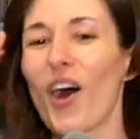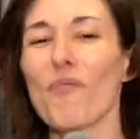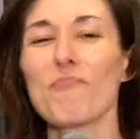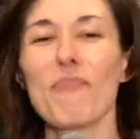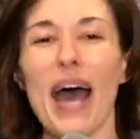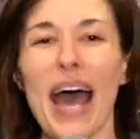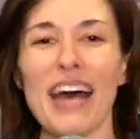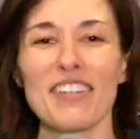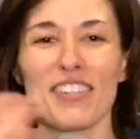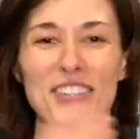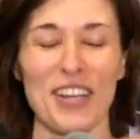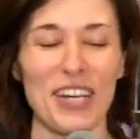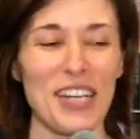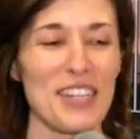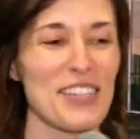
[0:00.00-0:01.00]
past
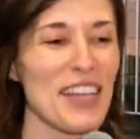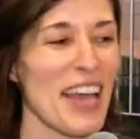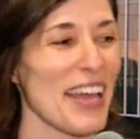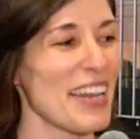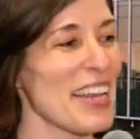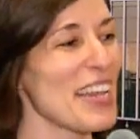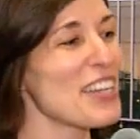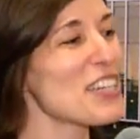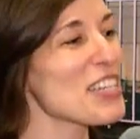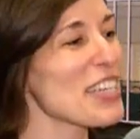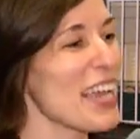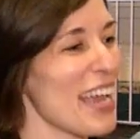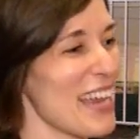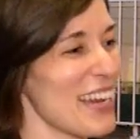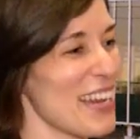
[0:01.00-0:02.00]
studies had
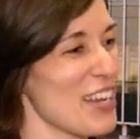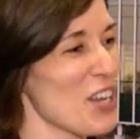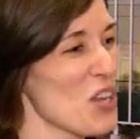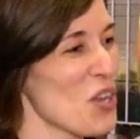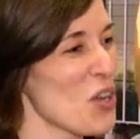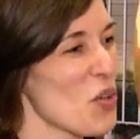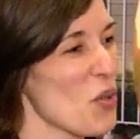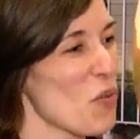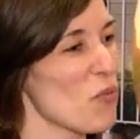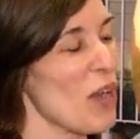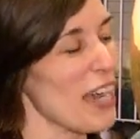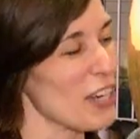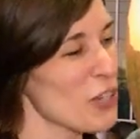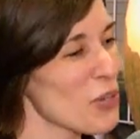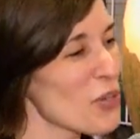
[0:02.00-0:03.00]
indicated
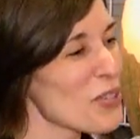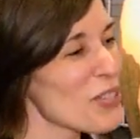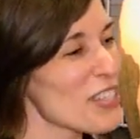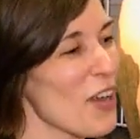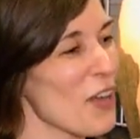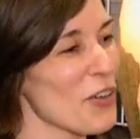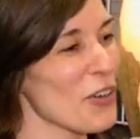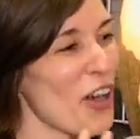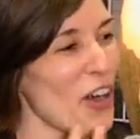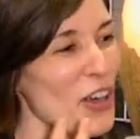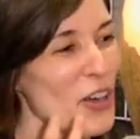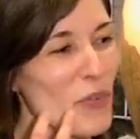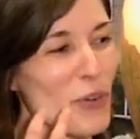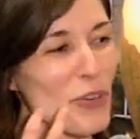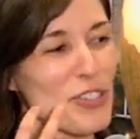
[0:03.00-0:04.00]
raccoons and other
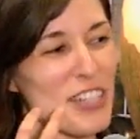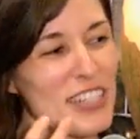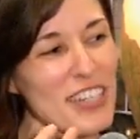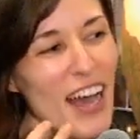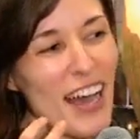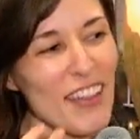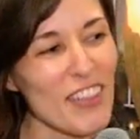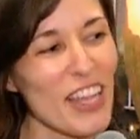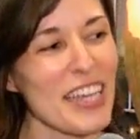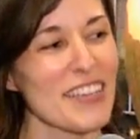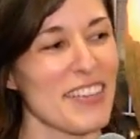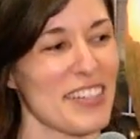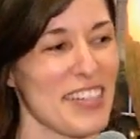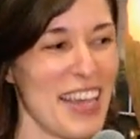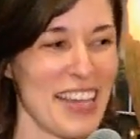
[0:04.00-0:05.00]
carnivores did not like
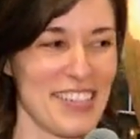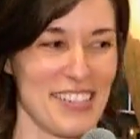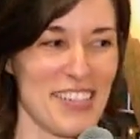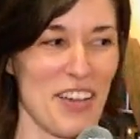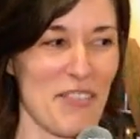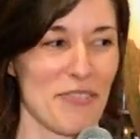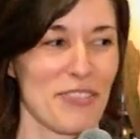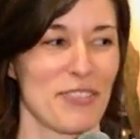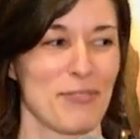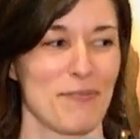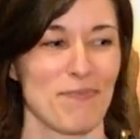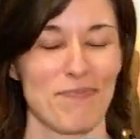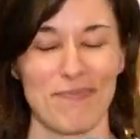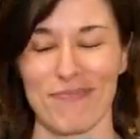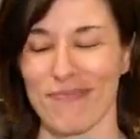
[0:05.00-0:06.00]
the taste of
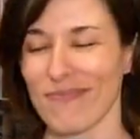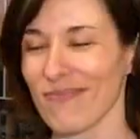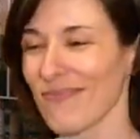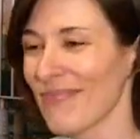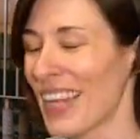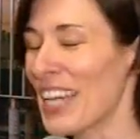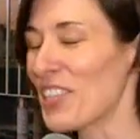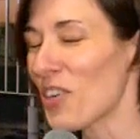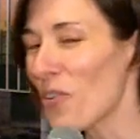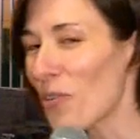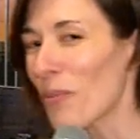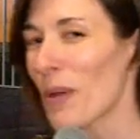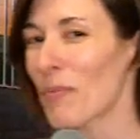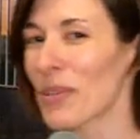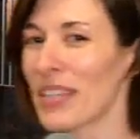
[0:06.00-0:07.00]
I don't
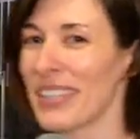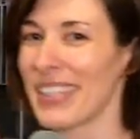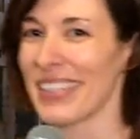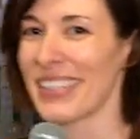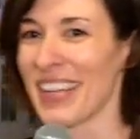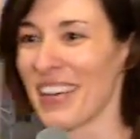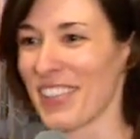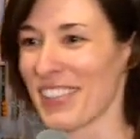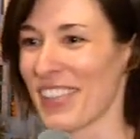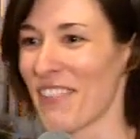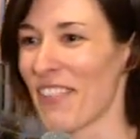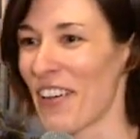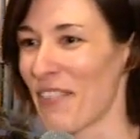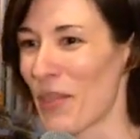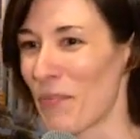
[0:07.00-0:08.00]
remember the details of,
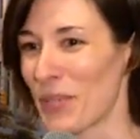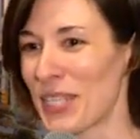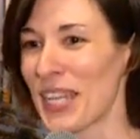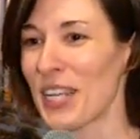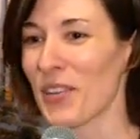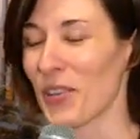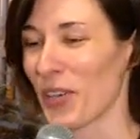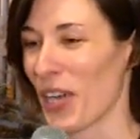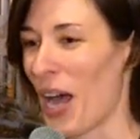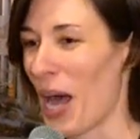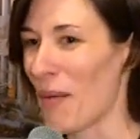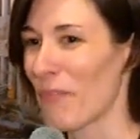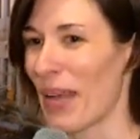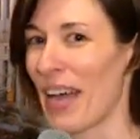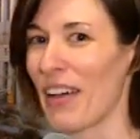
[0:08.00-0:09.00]
of the particular
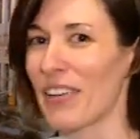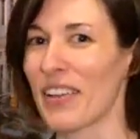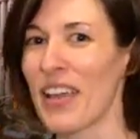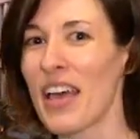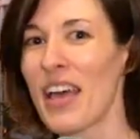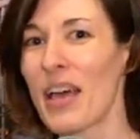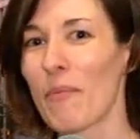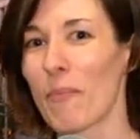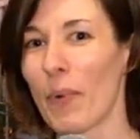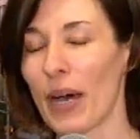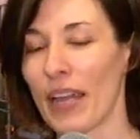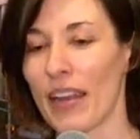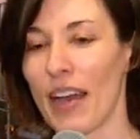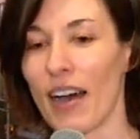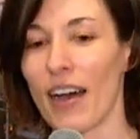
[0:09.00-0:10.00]
compound,
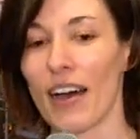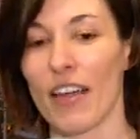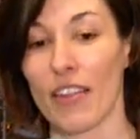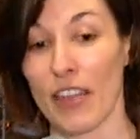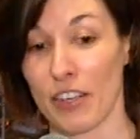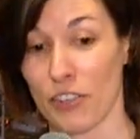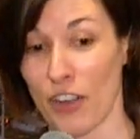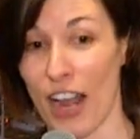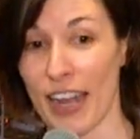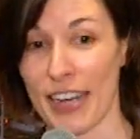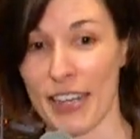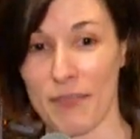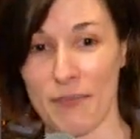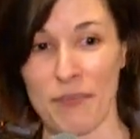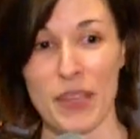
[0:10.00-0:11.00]
but uh, they tried
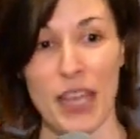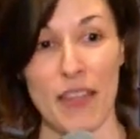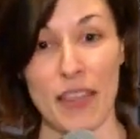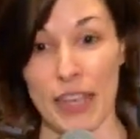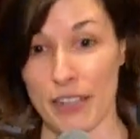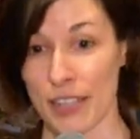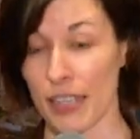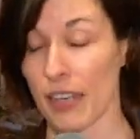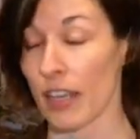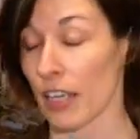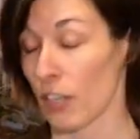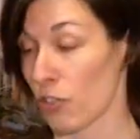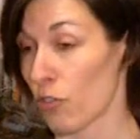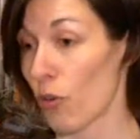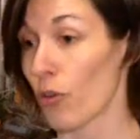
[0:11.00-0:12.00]
it and they did a
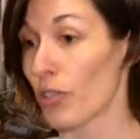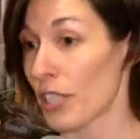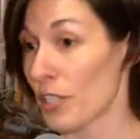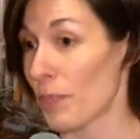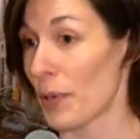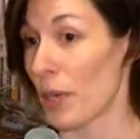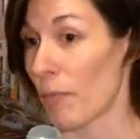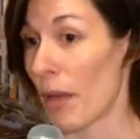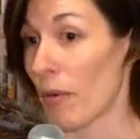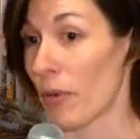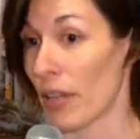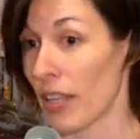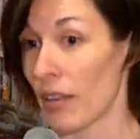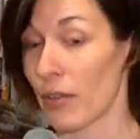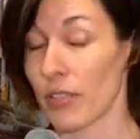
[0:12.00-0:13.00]
controlled experiment with
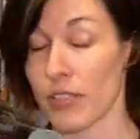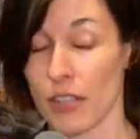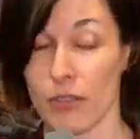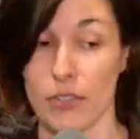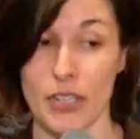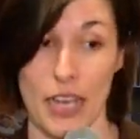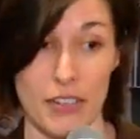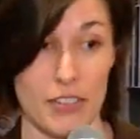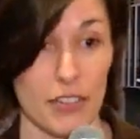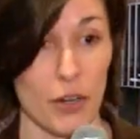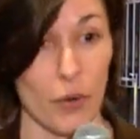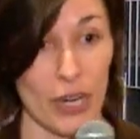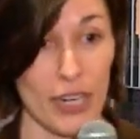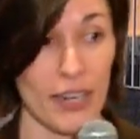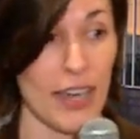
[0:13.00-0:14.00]
it. It was, it was actually
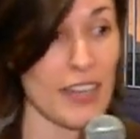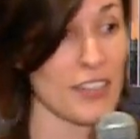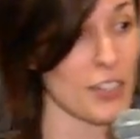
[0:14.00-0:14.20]
quite a nice